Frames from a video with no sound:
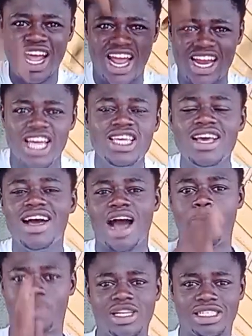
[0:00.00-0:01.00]
And then
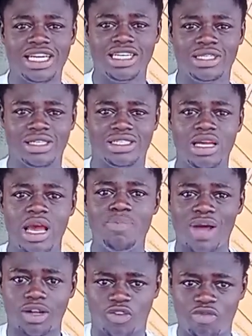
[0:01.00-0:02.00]
a branch and Delta's name, if
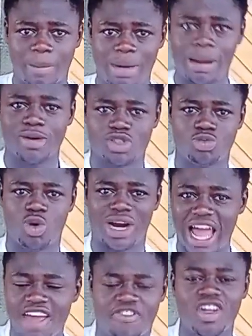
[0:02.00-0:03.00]
you have a family, some
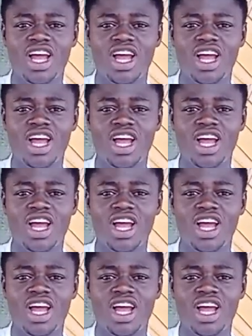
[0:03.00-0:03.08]
life,